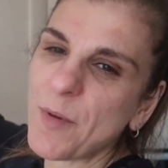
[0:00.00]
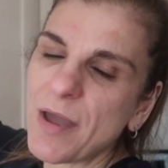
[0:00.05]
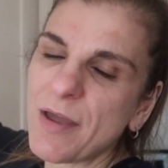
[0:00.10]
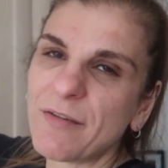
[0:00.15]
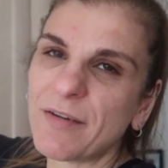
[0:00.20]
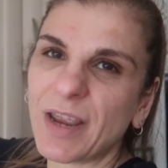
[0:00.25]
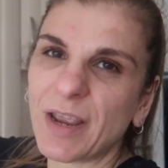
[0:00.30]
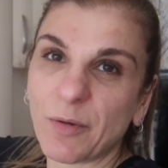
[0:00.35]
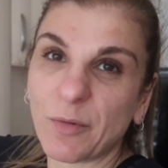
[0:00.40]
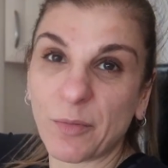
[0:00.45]

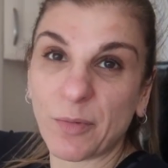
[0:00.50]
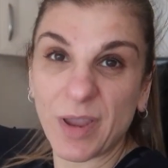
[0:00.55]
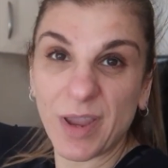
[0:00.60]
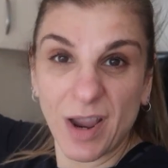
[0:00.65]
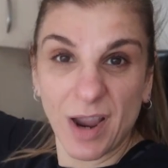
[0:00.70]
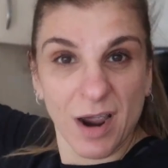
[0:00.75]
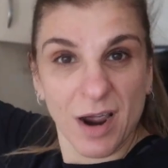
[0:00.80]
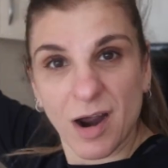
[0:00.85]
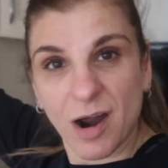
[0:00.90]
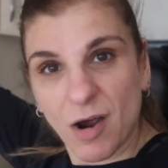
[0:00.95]
January, we
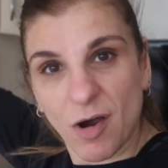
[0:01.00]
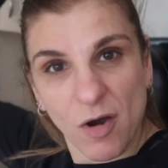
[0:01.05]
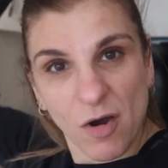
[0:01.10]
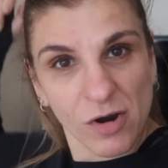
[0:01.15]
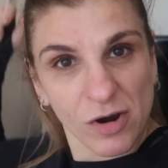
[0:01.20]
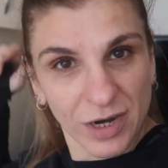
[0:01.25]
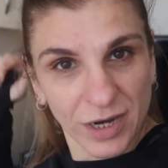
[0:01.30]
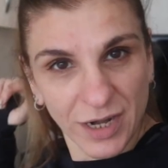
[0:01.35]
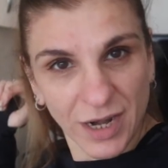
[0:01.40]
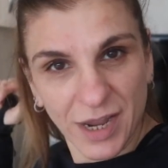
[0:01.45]
are
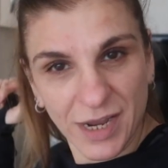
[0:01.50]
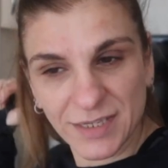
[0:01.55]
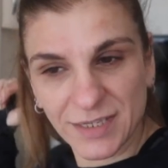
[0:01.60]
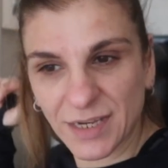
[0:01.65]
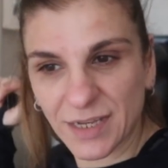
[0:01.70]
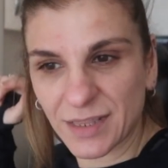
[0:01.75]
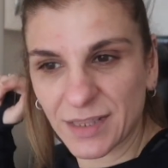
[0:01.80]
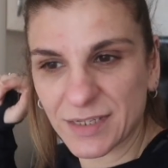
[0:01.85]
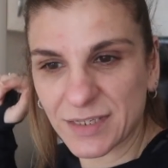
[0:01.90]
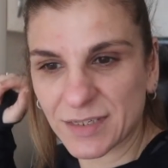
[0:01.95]

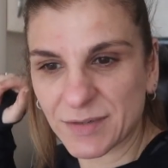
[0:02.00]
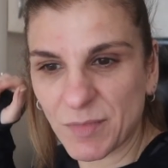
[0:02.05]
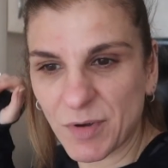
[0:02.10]
organising this